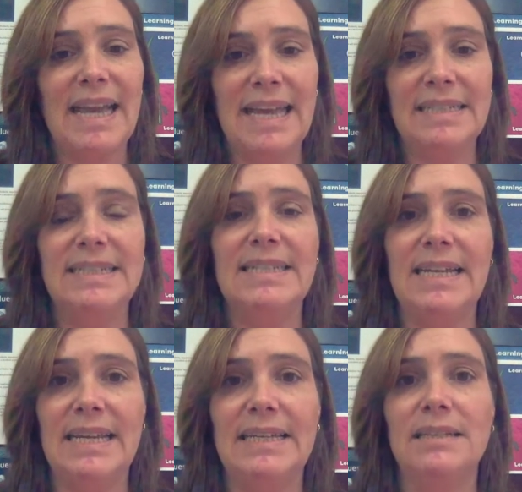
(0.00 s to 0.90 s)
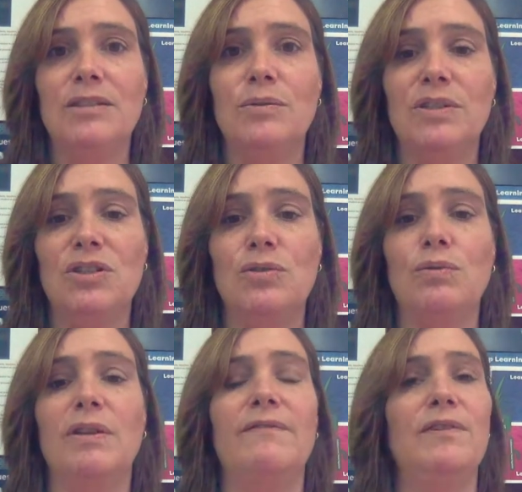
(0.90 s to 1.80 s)
and 10 to ensure
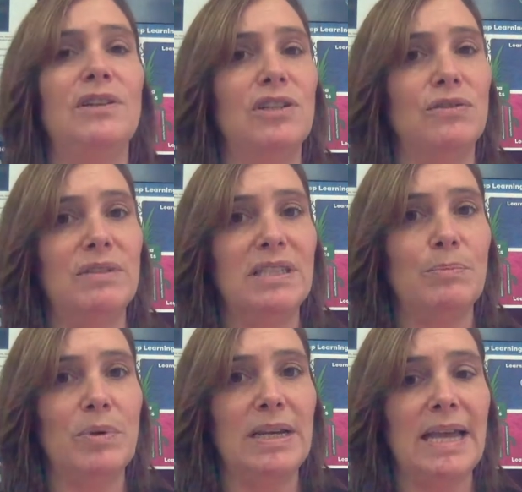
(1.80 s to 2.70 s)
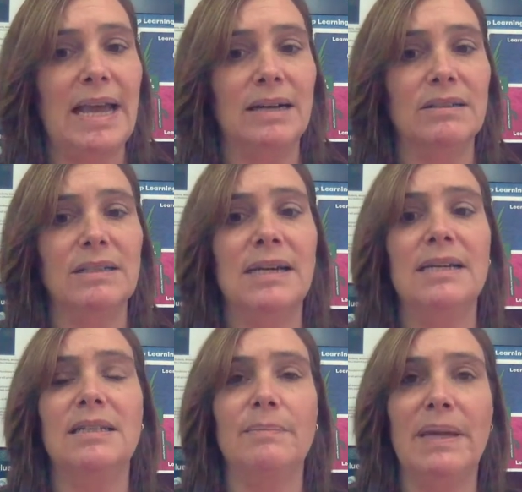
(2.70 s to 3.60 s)
that furniture is spread out
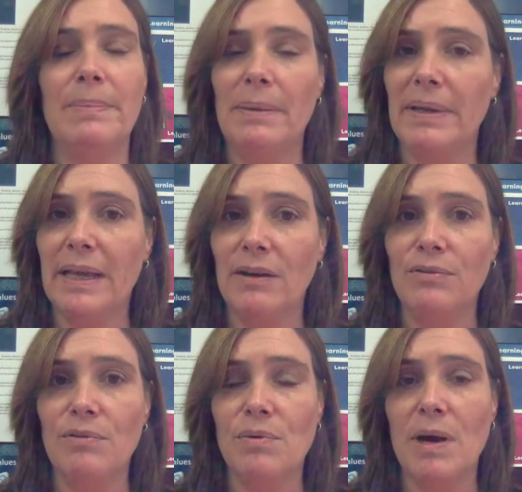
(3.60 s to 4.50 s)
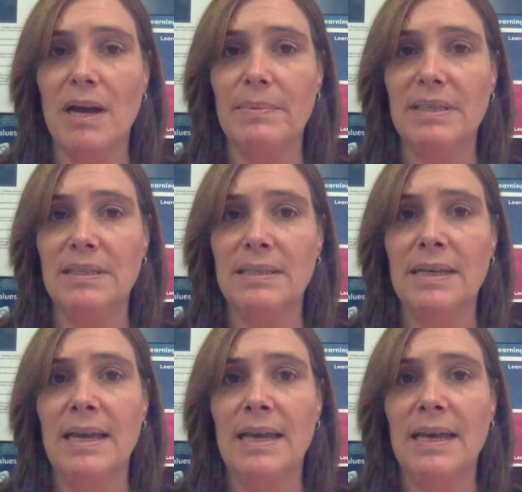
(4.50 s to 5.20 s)
to meet public health requirements,